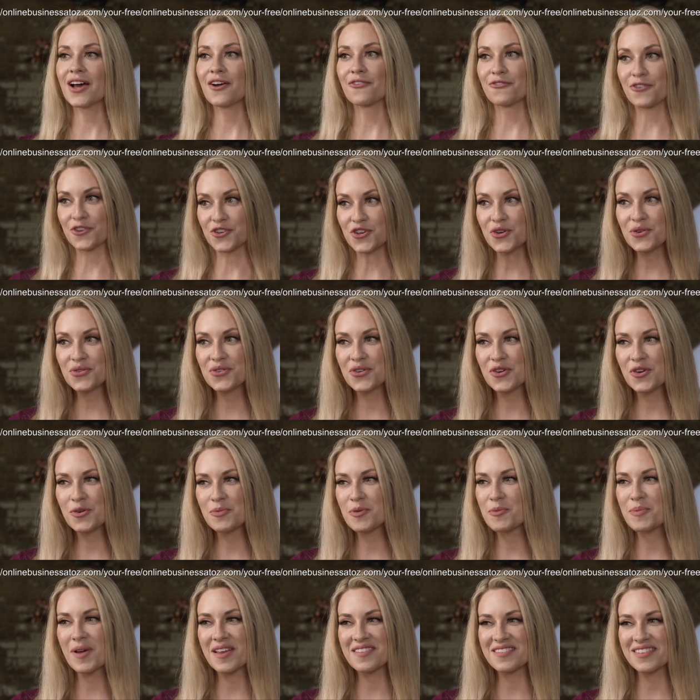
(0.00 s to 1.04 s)
For YouTube,
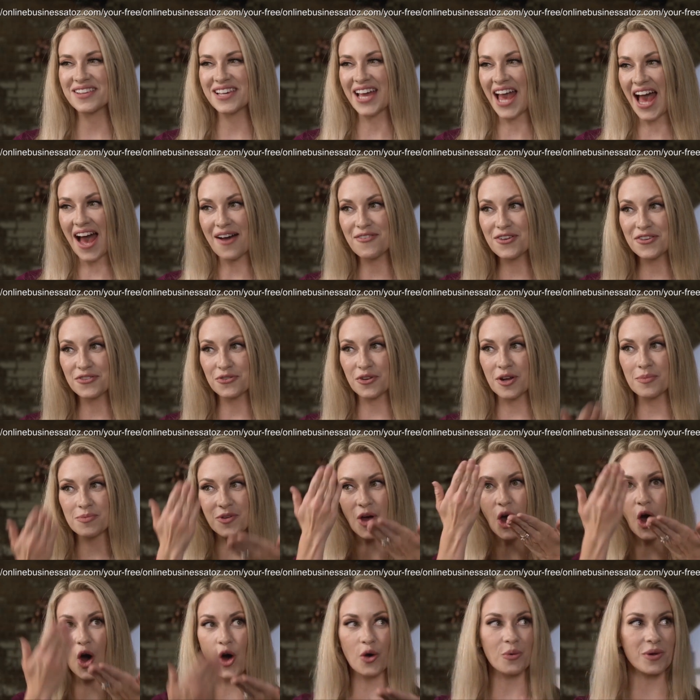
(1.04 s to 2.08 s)
you basically have a script
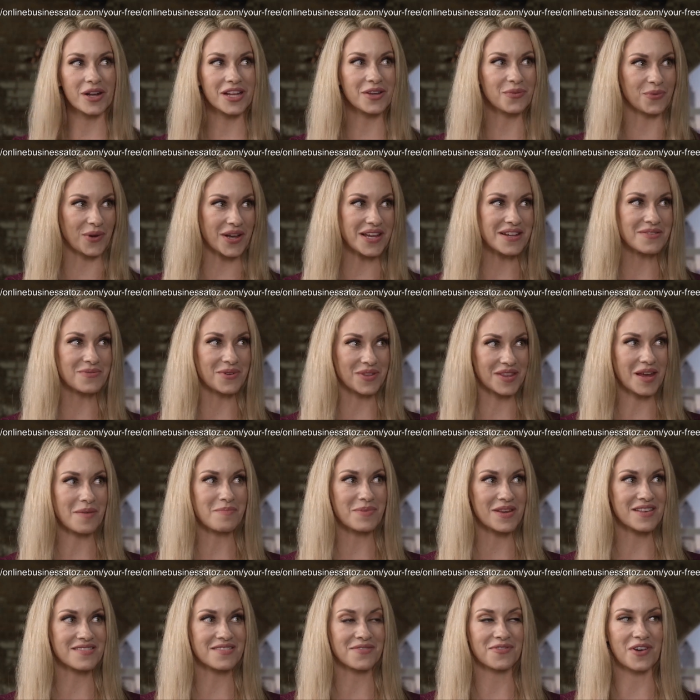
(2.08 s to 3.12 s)
already written with that
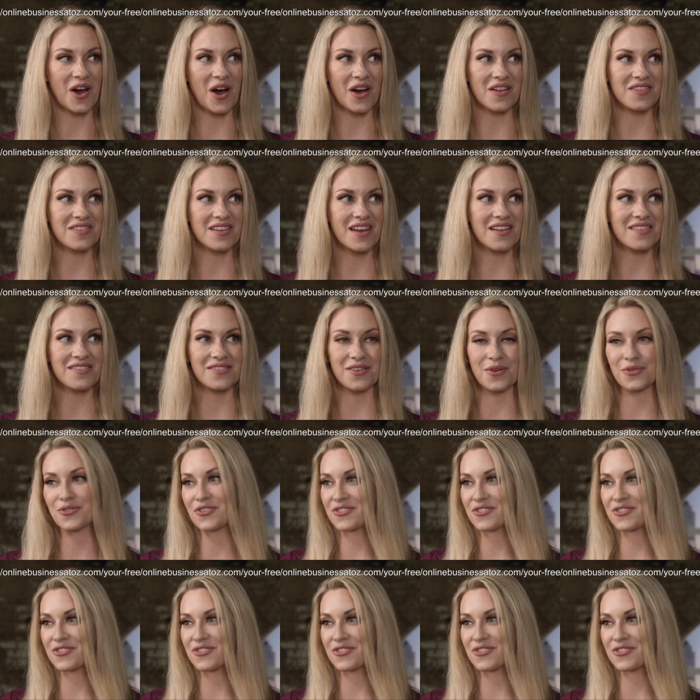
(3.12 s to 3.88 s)
piece of content. So